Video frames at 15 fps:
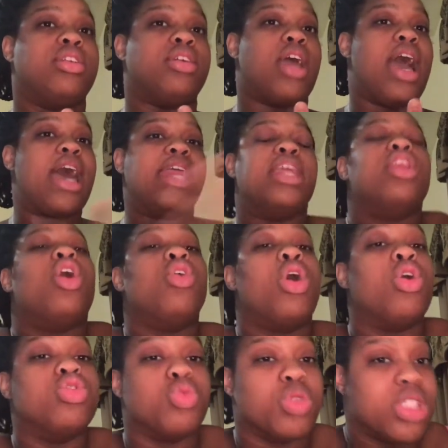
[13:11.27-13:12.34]
I didn't know
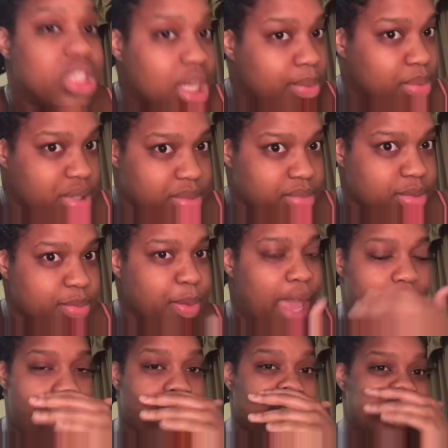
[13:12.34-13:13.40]
those were symptoms. But
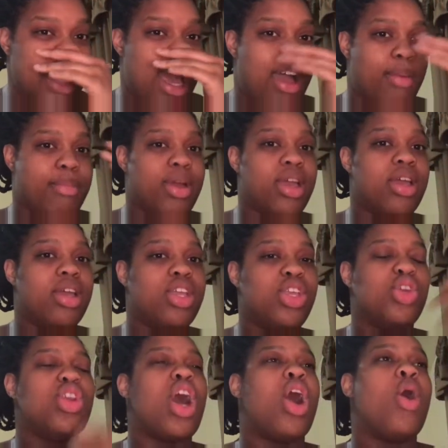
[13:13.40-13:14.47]
every time, you
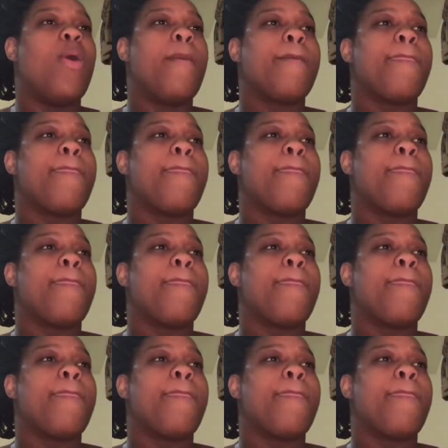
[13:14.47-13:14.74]
know,